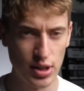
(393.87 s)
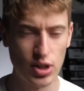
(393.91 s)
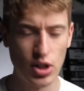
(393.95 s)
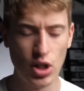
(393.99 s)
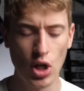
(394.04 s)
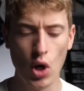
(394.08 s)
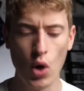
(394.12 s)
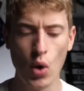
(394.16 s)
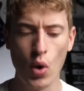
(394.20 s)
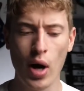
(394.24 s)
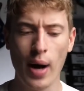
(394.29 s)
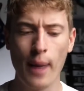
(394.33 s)

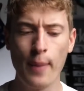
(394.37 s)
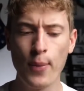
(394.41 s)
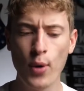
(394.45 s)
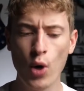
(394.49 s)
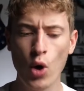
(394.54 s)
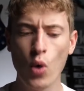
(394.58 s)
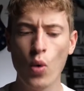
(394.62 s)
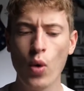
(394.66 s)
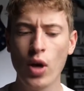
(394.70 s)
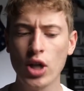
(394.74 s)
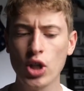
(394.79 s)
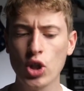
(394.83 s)
So I'm
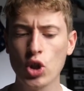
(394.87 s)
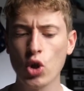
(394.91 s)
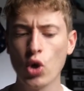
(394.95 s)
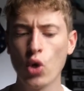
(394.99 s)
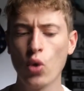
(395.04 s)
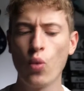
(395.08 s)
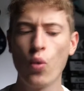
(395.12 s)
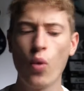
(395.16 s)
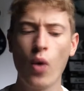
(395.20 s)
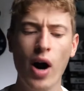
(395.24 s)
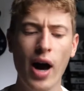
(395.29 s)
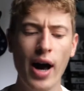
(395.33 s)
not quite
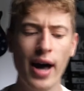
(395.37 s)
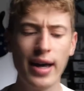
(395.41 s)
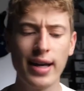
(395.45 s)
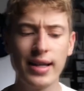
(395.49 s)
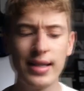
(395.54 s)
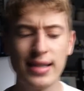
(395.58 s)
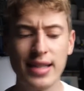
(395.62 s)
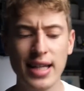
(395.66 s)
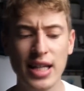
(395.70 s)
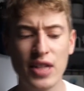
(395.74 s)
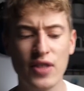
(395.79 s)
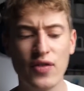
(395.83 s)
sure why
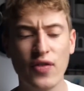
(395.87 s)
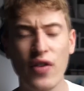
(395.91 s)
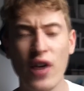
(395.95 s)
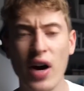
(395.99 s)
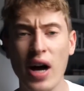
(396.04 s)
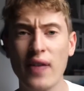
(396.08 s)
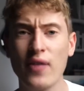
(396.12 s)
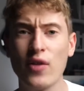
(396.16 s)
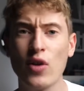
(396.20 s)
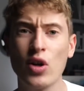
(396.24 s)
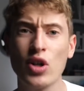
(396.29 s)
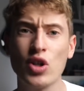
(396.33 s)
it says
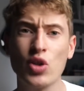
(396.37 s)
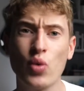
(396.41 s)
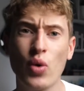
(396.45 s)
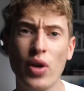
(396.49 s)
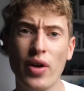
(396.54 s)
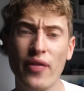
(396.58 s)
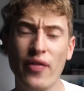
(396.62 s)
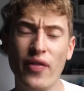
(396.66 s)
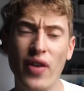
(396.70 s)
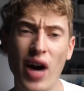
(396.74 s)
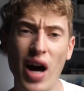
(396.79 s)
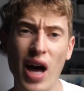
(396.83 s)

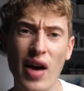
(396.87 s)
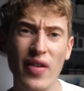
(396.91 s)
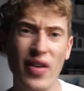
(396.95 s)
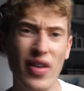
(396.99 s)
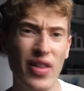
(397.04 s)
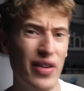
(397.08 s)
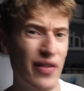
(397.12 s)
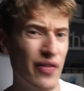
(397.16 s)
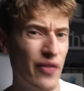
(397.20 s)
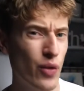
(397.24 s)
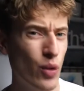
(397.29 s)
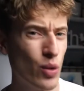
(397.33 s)
$5.25 and
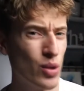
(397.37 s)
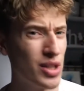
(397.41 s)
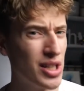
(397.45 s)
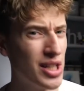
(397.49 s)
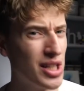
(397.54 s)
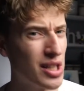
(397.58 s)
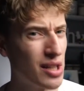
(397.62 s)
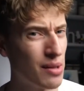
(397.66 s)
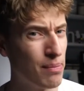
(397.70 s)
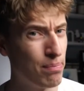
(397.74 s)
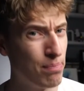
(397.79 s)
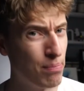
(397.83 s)
then
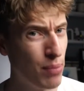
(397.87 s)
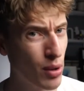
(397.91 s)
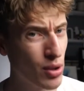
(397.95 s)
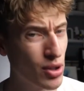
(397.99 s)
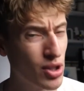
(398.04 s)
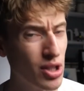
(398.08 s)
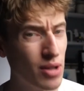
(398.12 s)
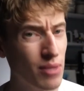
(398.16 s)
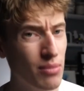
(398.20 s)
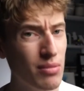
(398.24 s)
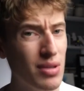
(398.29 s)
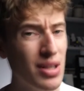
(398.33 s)
14 at the
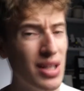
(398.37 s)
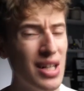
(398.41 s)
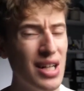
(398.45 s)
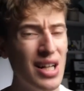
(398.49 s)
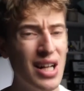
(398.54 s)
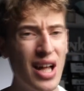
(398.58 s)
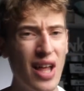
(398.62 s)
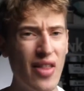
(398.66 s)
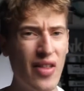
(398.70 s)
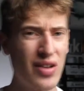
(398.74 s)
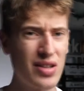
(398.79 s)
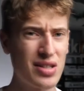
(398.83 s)
bottom.
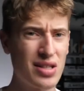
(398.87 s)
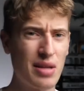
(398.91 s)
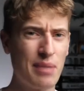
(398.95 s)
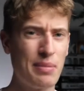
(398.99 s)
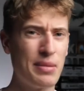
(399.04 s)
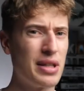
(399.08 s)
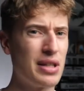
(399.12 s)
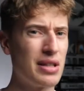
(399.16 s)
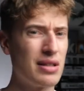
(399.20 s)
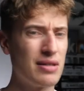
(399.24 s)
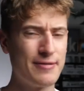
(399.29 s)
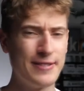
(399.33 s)
That's
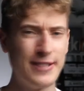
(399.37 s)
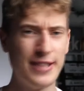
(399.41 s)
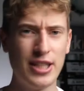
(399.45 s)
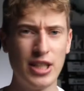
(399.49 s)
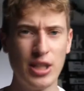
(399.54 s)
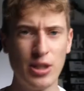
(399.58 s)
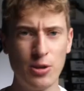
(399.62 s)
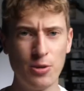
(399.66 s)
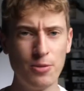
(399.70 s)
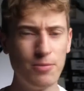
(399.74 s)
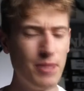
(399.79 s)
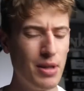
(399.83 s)
something, you
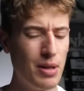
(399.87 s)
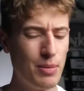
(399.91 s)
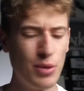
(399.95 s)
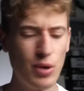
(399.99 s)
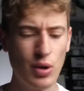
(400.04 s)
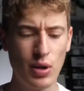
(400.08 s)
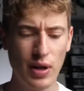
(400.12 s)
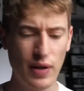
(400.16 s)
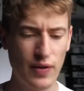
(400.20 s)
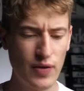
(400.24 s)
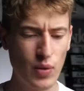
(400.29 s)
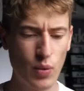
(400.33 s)
know, maybe
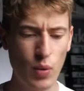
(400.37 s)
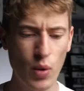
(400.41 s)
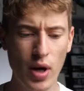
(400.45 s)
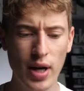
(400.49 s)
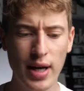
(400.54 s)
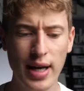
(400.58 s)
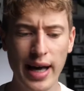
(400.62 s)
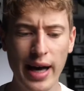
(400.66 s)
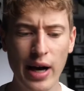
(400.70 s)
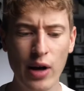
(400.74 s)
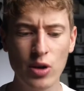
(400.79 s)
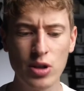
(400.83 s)
you'd have to
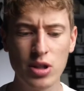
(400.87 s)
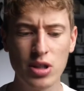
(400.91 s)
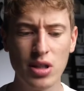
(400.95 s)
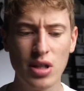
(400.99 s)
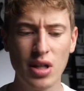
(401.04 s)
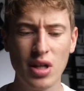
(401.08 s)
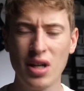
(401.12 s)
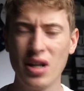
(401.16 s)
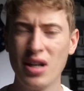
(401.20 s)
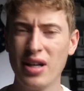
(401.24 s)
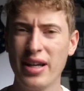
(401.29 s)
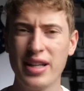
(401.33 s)
work out.
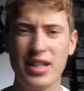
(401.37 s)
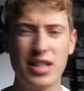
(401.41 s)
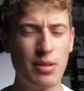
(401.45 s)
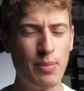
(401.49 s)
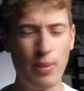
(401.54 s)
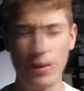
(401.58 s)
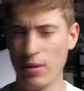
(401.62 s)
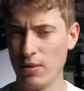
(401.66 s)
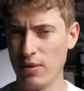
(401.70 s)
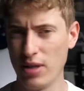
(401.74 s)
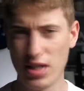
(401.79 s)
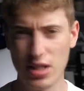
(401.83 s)
It's a
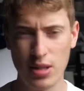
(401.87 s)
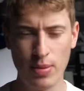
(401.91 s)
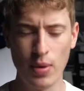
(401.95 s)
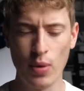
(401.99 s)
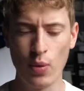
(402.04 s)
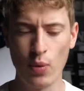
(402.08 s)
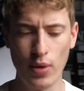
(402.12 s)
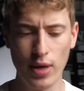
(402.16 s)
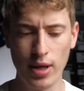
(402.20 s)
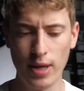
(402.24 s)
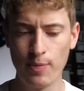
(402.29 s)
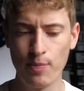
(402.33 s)
bit it's a
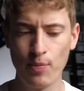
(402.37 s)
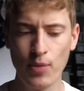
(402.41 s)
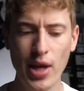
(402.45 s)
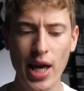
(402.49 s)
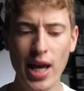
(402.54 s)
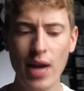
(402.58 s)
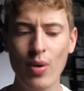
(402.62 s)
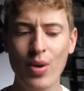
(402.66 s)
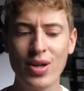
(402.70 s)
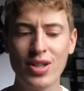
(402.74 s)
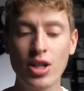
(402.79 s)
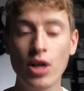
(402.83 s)
bit weird.
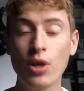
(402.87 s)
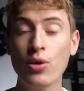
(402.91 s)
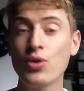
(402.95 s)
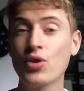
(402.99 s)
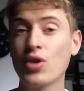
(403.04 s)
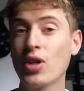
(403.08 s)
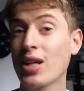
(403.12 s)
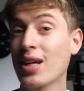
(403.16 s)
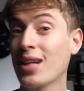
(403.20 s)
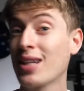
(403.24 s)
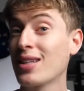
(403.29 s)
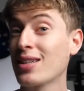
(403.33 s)
Anyways,
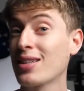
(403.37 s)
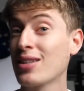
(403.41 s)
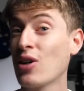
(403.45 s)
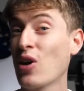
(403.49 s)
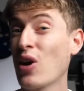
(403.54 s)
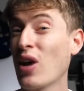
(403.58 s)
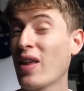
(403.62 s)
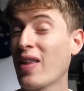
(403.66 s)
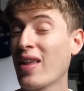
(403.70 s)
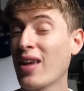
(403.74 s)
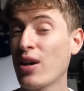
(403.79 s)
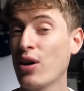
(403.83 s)
hosting, it doesn't
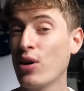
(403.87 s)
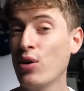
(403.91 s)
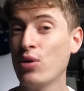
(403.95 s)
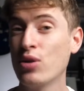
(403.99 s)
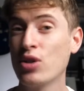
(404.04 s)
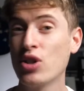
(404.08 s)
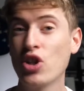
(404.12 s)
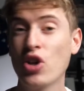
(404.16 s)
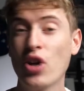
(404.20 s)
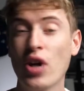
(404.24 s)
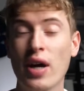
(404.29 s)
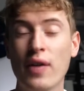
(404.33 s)
look like they
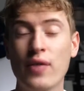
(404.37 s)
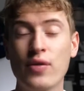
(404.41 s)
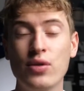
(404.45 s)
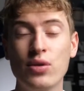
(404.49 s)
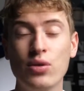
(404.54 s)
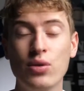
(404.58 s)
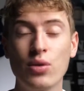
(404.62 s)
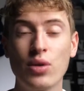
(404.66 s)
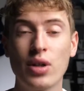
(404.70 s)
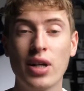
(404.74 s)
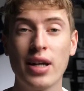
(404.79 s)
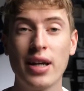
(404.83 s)
host. You'd have
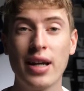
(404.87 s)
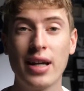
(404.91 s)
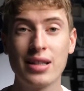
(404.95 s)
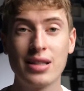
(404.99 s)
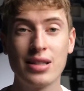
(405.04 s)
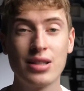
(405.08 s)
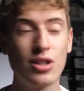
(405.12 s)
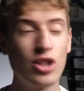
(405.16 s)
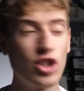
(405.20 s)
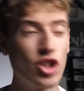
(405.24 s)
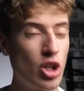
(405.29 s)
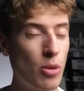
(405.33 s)
to connect
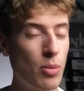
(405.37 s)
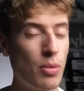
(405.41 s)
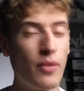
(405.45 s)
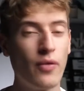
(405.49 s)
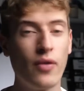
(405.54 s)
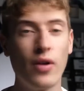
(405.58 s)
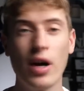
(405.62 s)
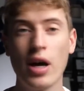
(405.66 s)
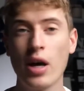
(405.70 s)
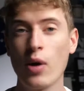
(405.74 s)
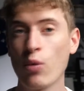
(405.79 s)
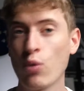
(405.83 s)
it to
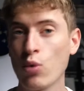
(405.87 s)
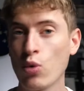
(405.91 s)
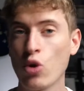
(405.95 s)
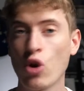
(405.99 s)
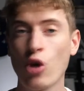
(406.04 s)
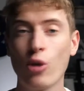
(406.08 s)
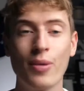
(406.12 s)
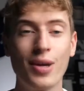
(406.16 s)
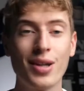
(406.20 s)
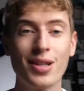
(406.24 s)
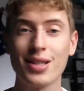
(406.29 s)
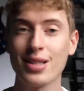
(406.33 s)
Shopify,
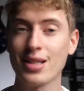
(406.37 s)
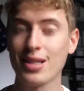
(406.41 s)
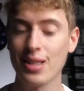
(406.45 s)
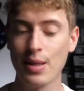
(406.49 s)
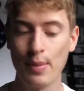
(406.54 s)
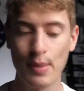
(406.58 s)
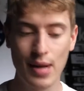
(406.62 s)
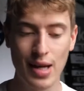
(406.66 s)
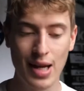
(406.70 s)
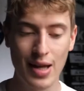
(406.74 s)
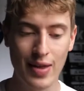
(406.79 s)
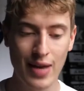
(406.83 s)
WooCommerce,
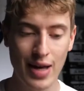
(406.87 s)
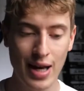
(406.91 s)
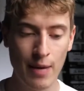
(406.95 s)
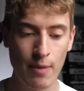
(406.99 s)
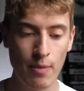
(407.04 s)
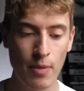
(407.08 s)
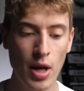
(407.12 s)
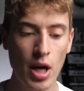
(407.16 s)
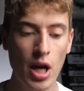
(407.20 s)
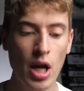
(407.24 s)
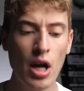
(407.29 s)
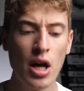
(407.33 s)
something like
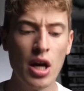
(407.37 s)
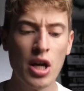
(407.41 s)
that.